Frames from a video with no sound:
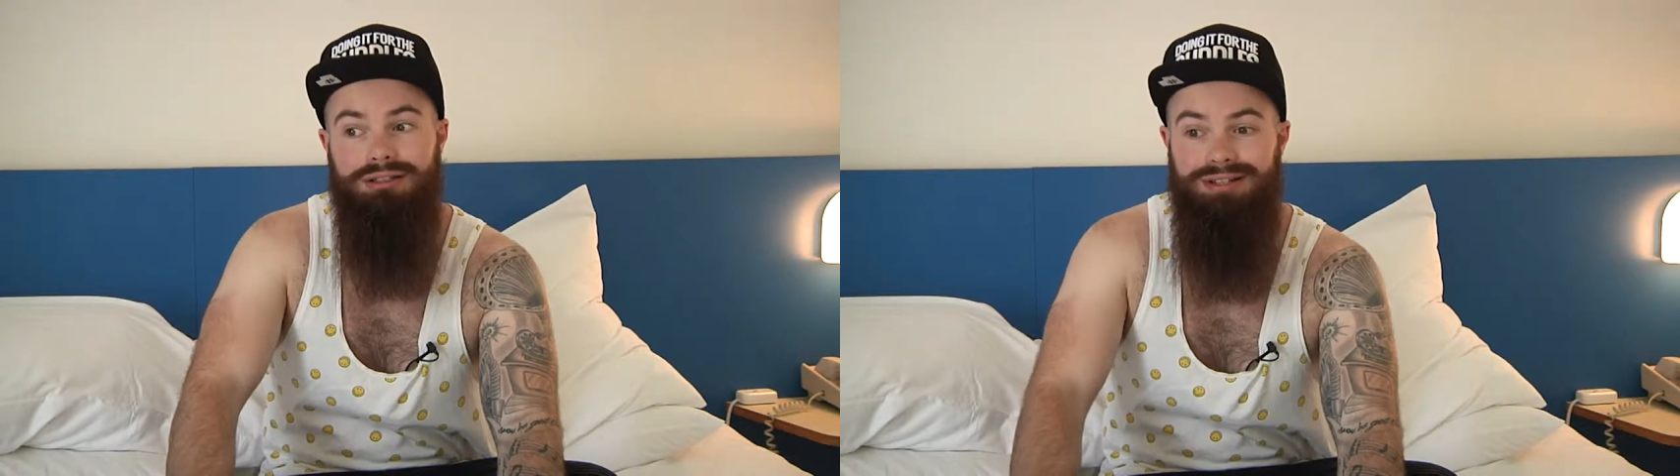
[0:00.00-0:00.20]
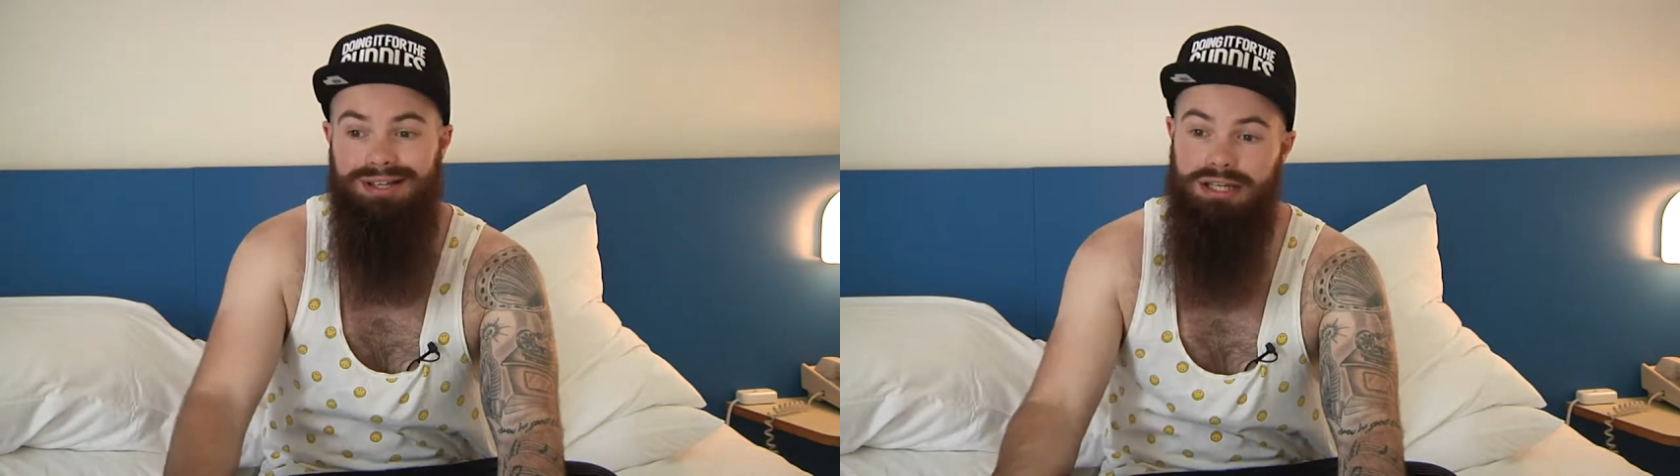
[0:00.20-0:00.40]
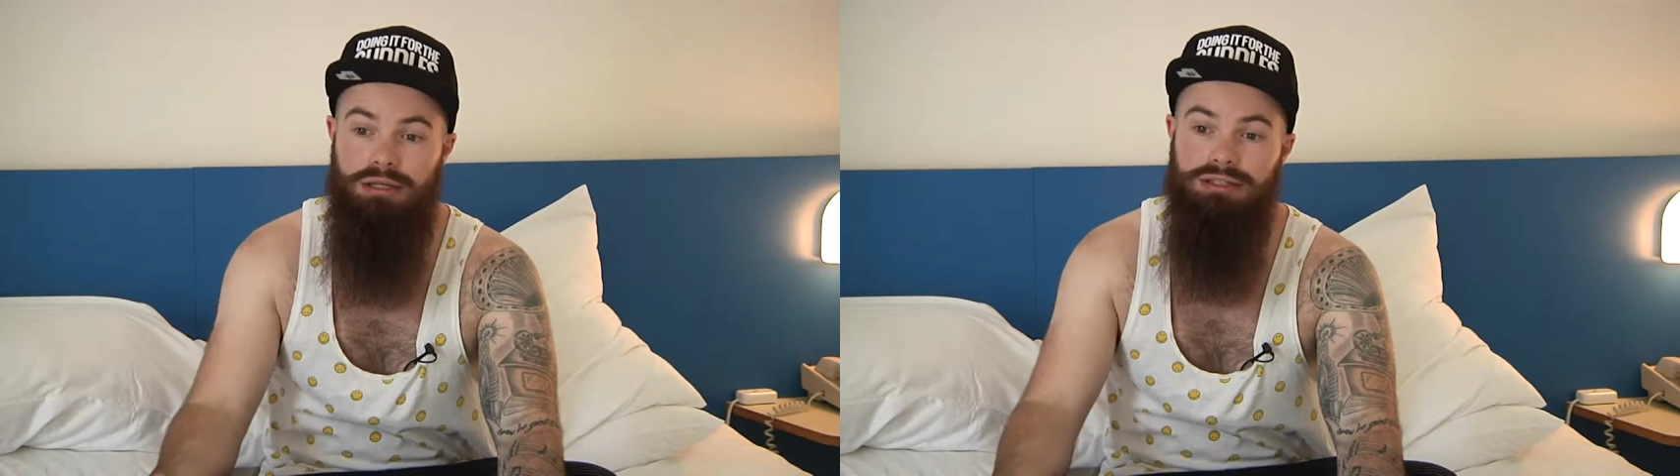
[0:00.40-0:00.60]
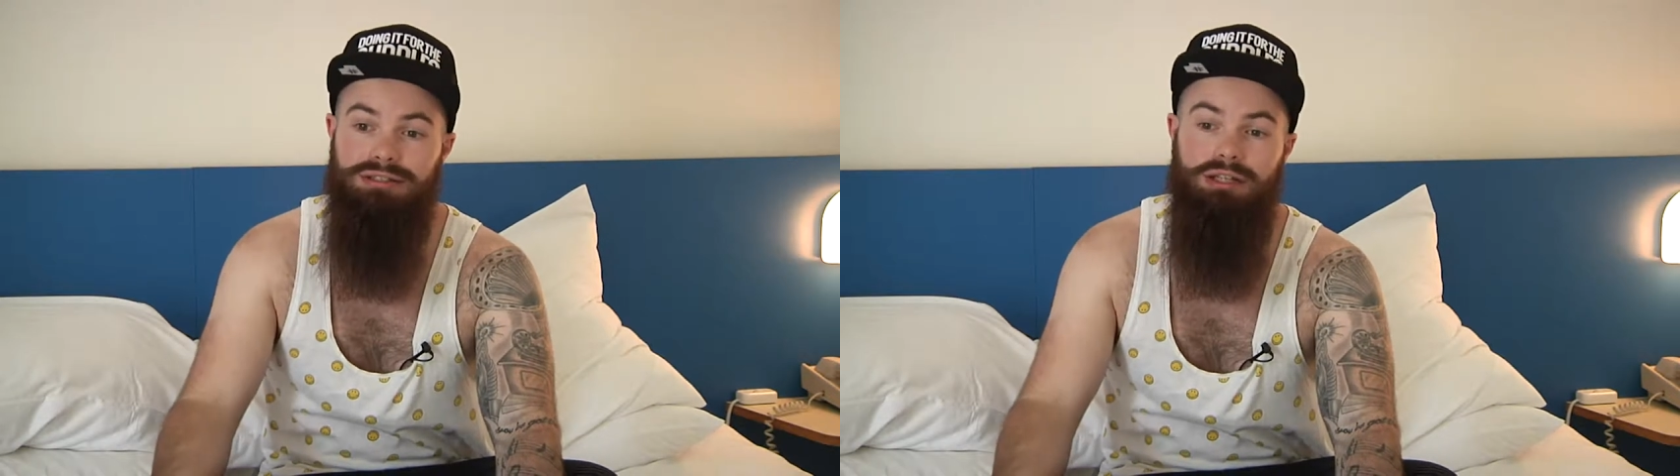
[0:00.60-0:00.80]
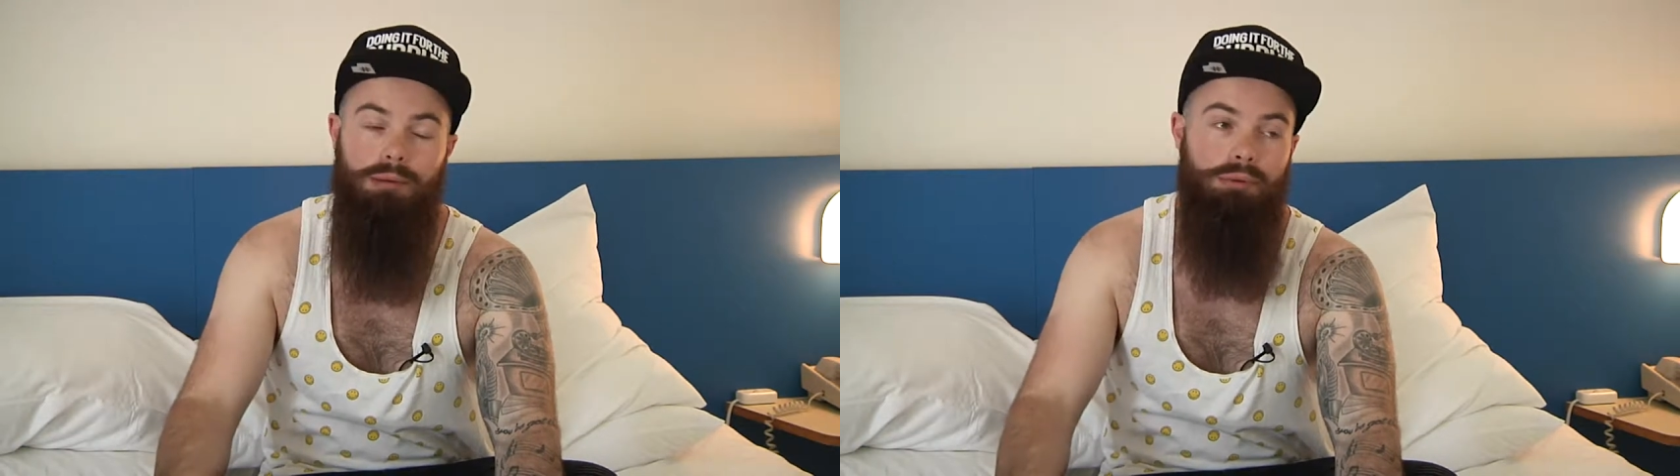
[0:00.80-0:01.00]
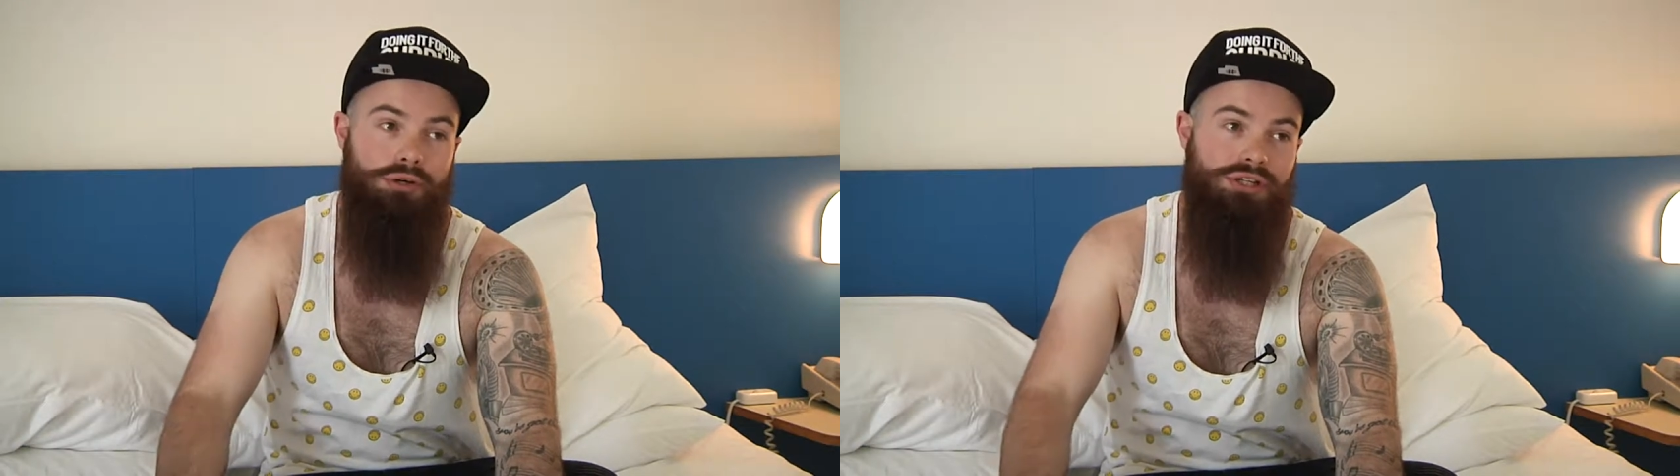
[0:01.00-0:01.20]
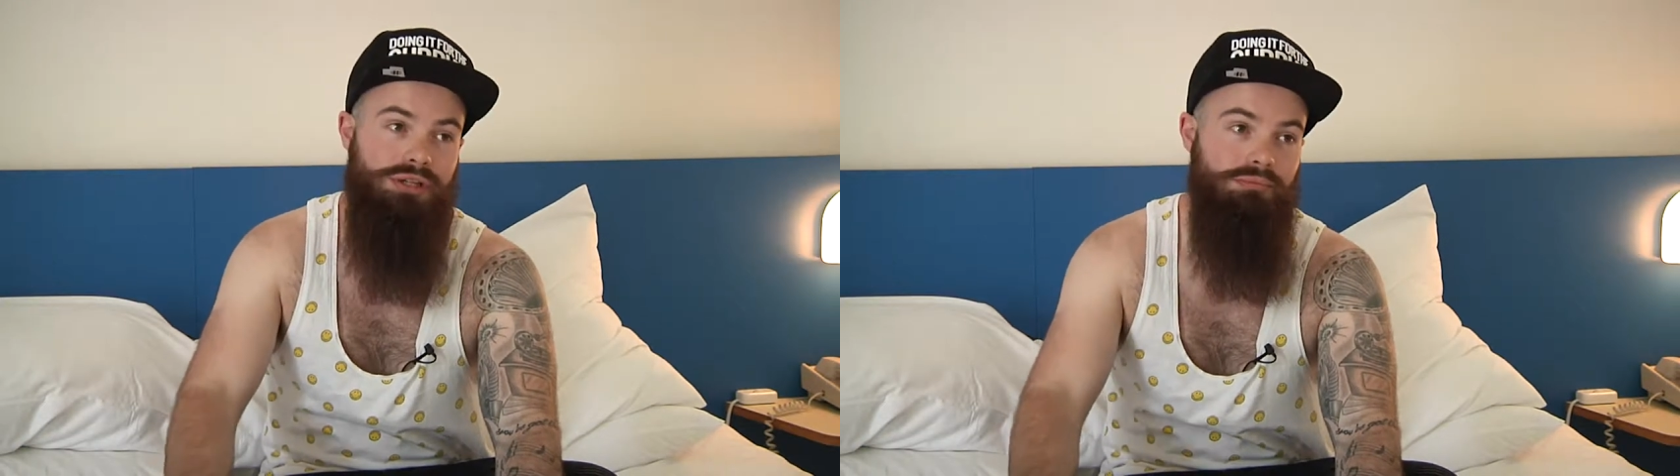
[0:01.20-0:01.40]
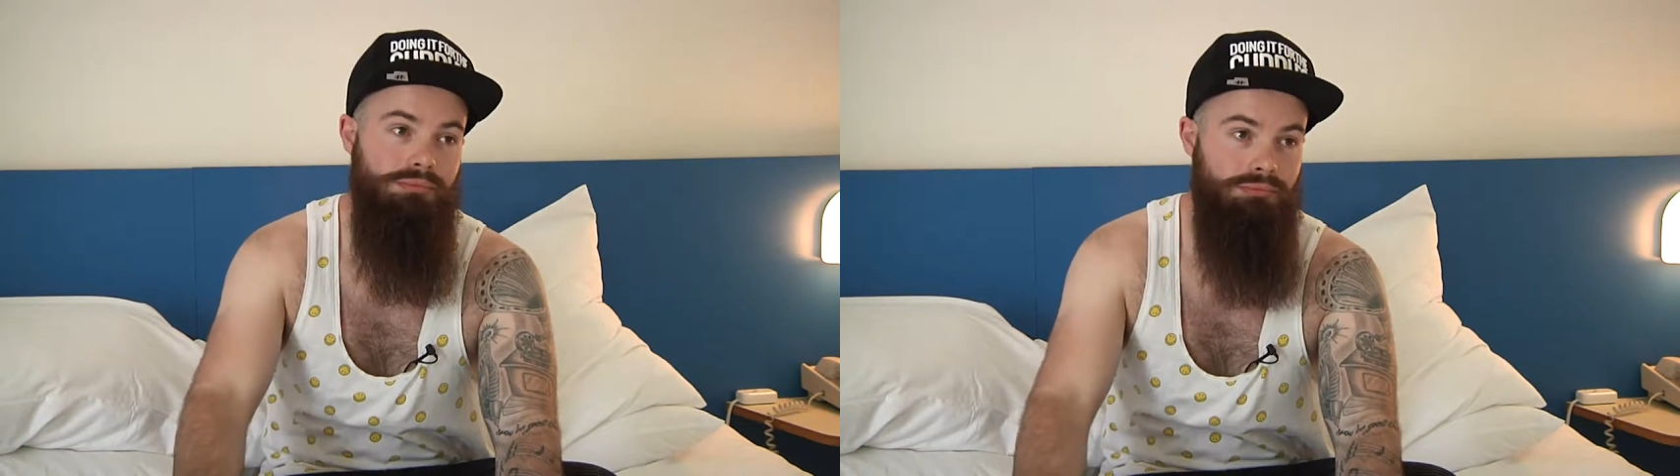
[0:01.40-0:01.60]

like start pushing